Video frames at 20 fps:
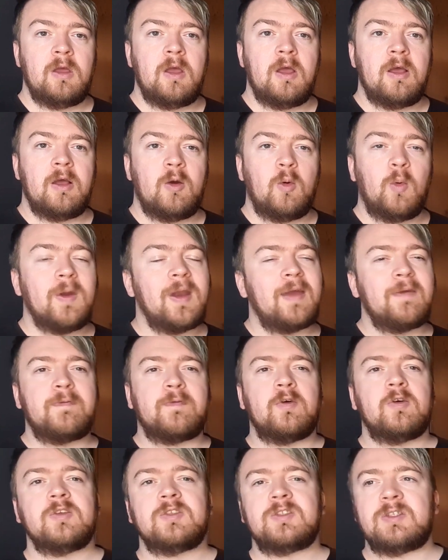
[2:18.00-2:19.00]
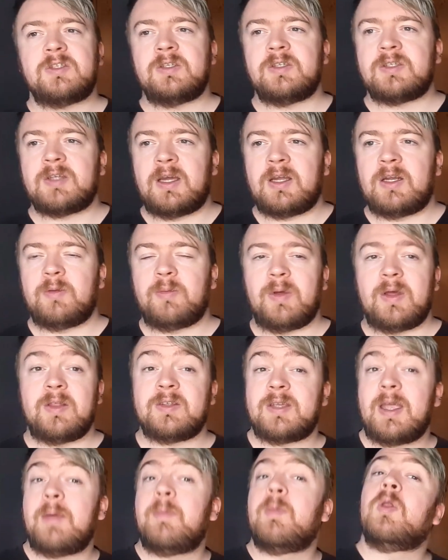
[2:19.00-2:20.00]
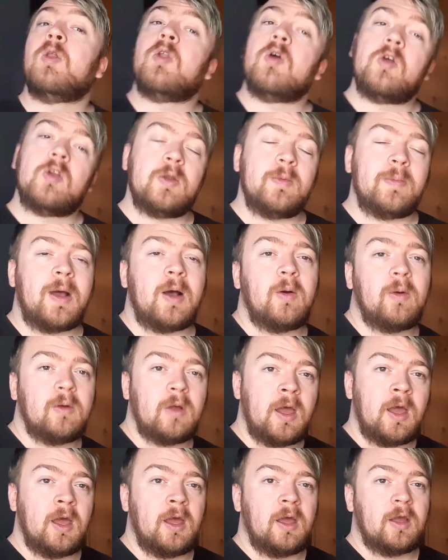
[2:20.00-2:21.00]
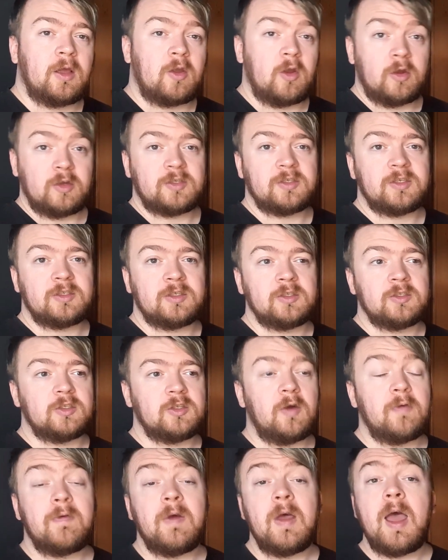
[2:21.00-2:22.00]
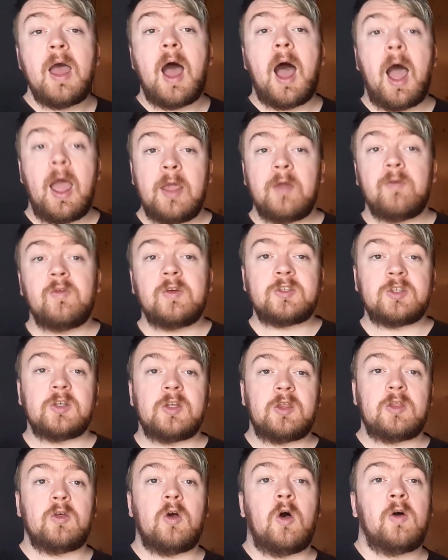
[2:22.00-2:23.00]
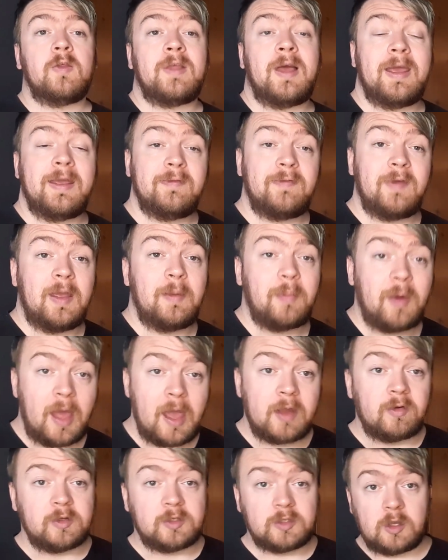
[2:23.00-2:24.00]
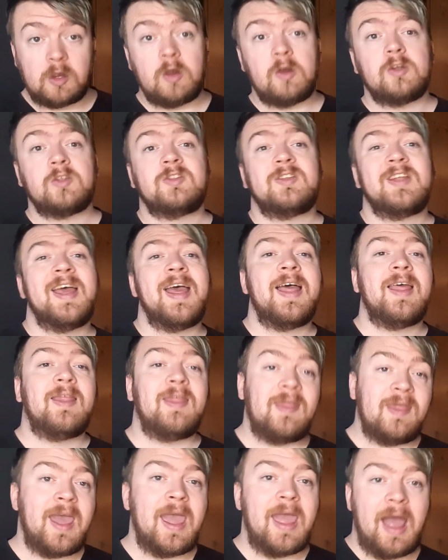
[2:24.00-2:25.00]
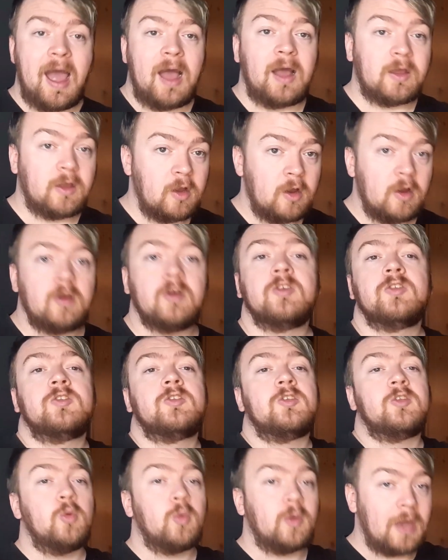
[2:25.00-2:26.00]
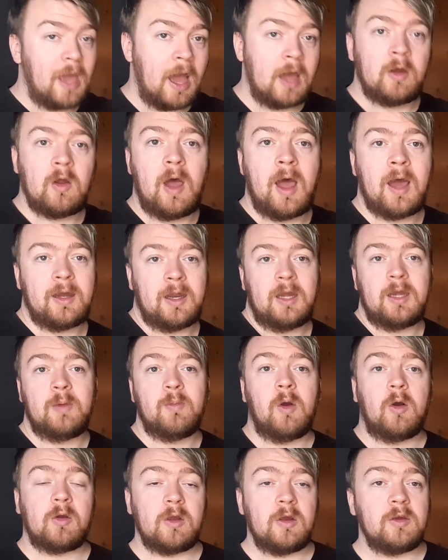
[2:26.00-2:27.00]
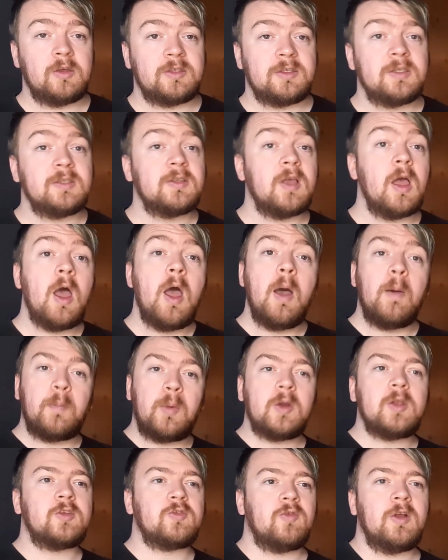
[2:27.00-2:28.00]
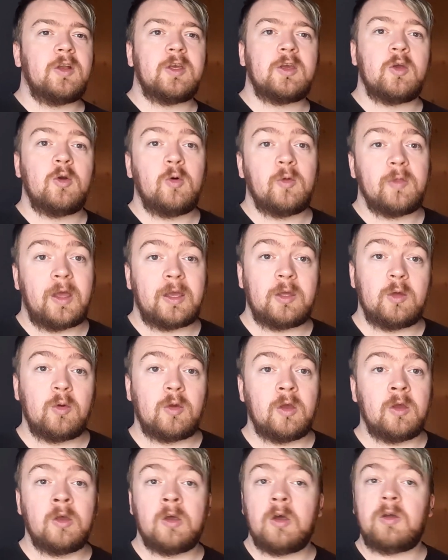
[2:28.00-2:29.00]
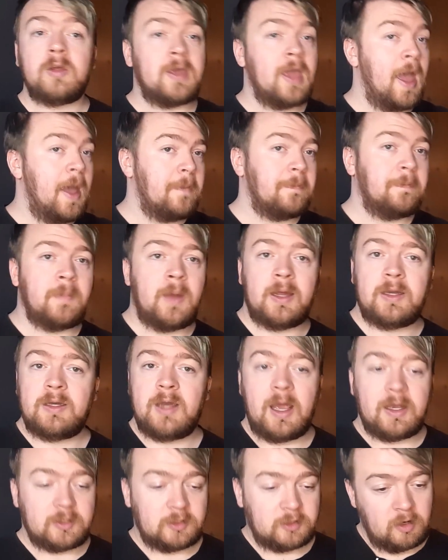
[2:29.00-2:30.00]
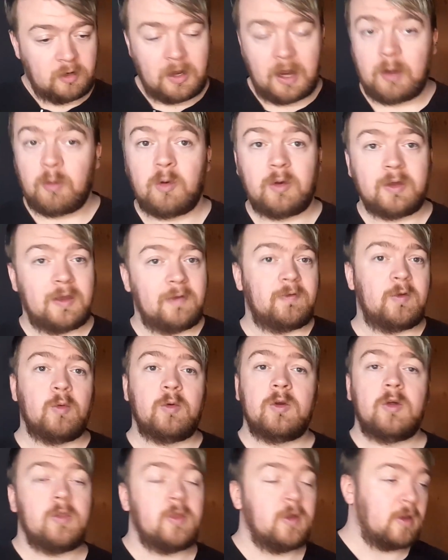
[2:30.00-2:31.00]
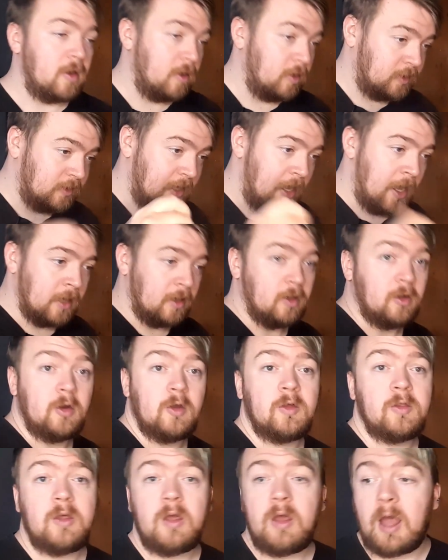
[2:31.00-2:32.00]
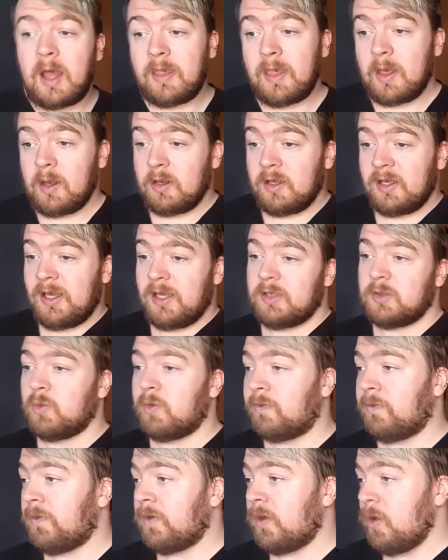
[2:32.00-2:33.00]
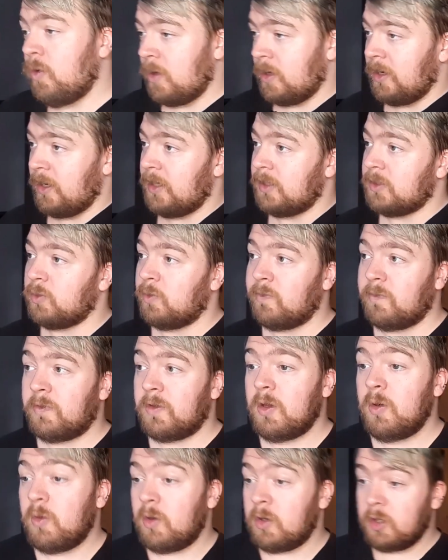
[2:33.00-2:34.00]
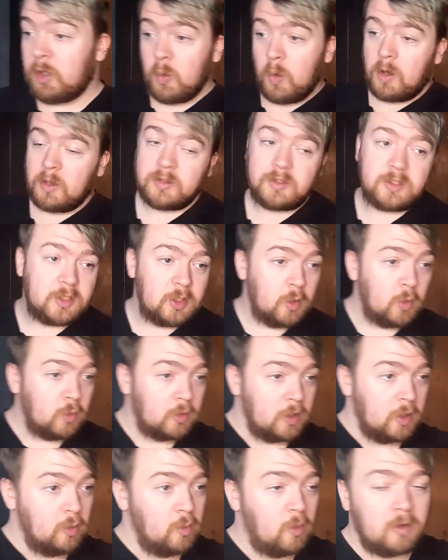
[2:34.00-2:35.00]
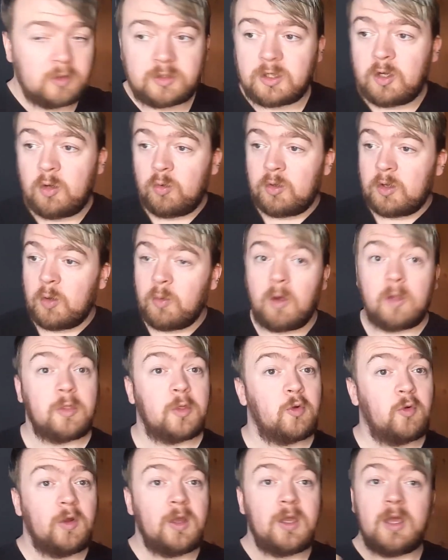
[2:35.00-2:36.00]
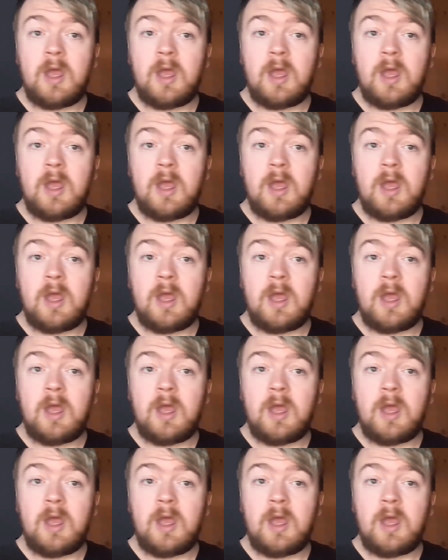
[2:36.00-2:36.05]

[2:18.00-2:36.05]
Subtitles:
When I first decided to play this game and learn about curses and stuff, I originally thought that if a player is cursed, they are cursed. You cannot add any more curses, but it's really cool that you can go, yeah, my next turn I will give you another curse and another, and then here's one for you and here's one for you, and you want two, you want two, you want three.